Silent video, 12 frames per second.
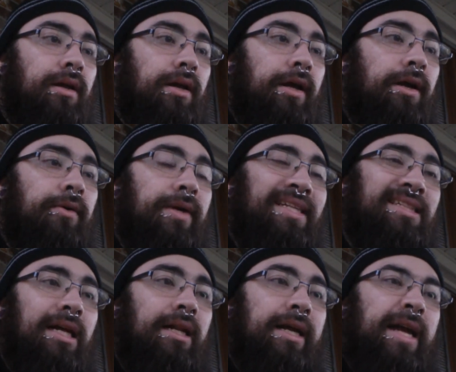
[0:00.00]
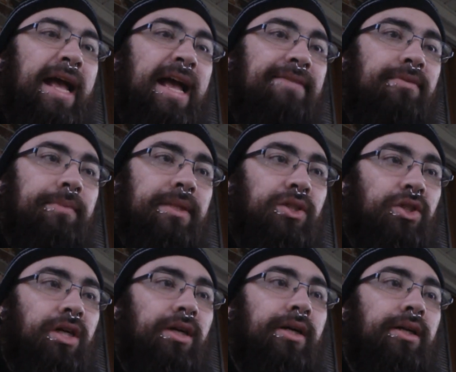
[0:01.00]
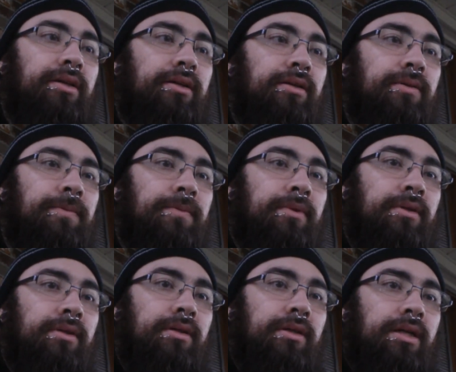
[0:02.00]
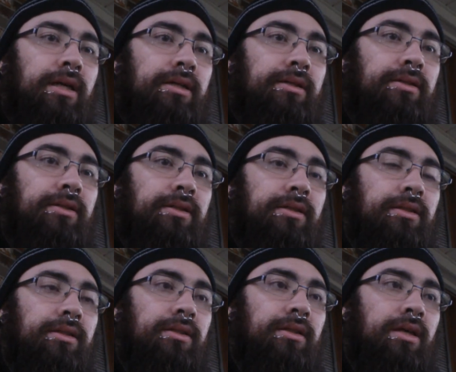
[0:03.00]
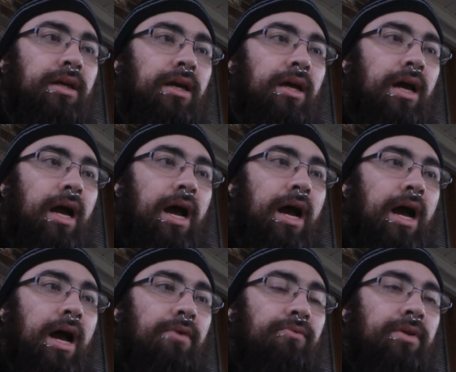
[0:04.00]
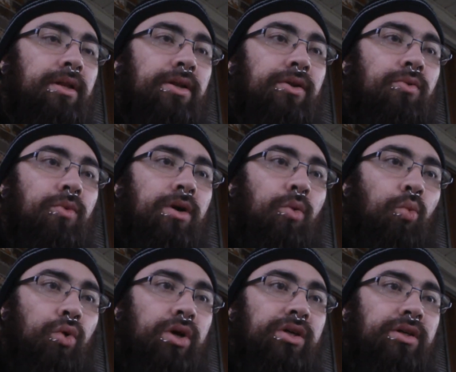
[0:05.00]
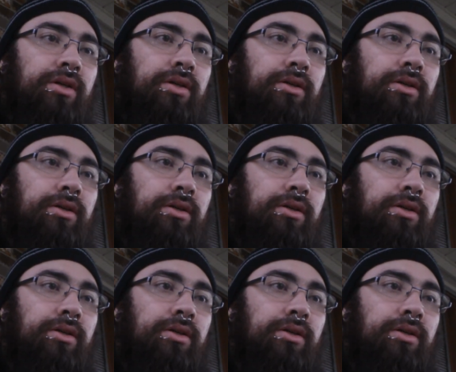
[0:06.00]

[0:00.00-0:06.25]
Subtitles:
You know, it's not like I haven't been trying. Because I really do want to work.